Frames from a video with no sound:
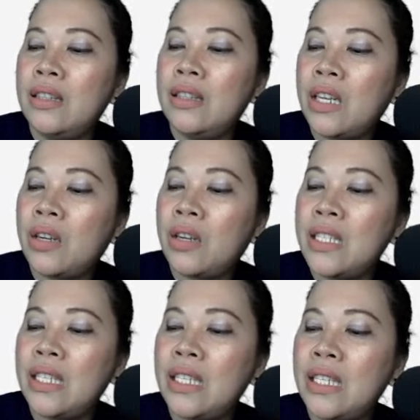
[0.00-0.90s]
decrease
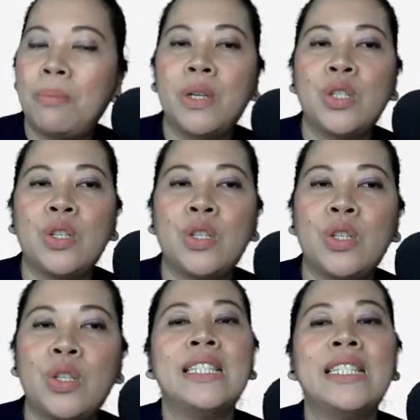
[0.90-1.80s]
in temperature,
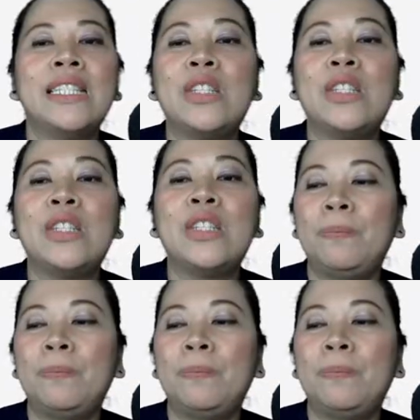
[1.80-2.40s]
T2.